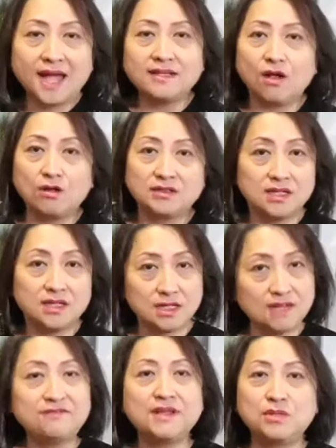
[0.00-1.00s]
But
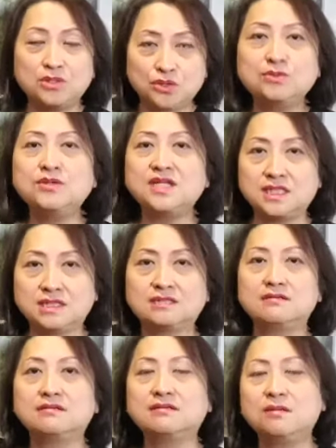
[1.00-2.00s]
alternative number 2
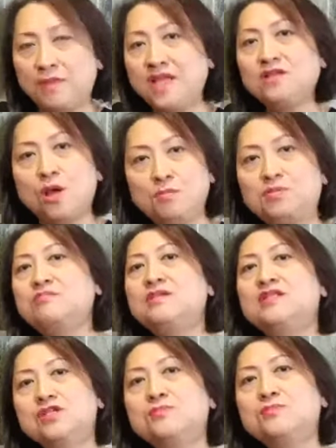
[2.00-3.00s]
is the pain
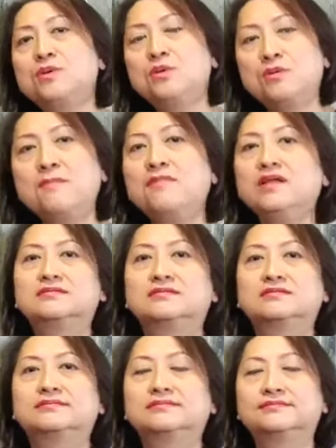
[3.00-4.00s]
complementary program
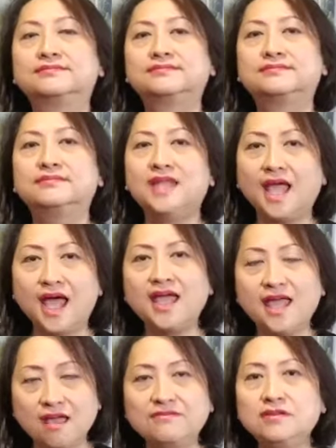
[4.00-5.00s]
that
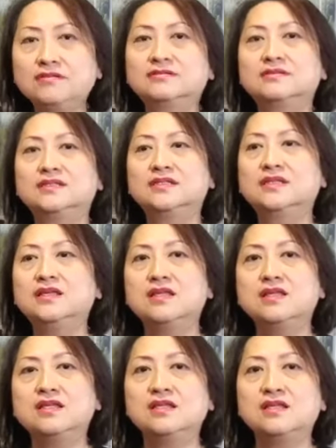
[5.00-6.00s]
I have.
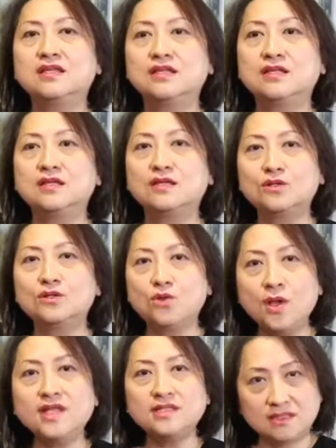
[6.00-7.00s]

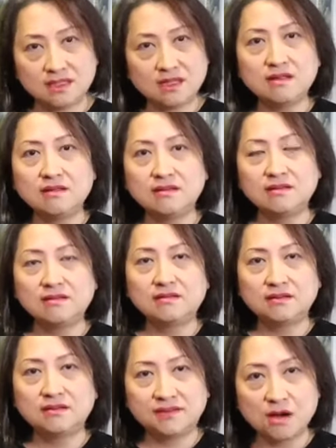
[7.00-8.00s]
Go and see
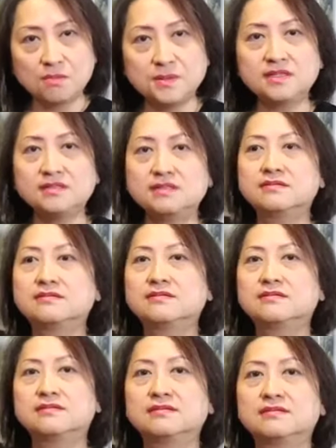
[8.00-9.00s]
the therapist,
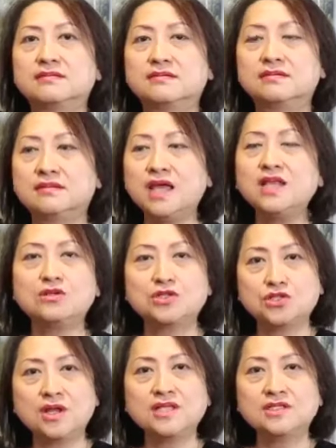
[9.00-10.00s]
get
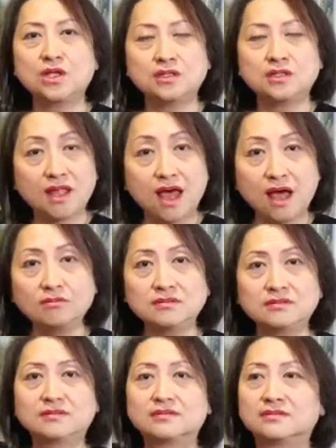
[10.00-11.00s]
your stress sorted
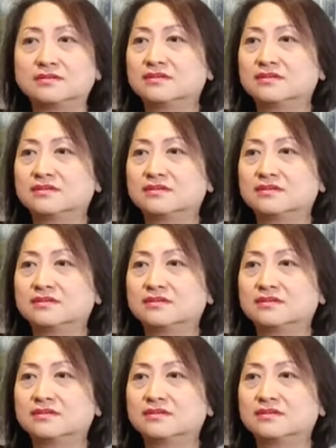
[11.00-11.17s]
out,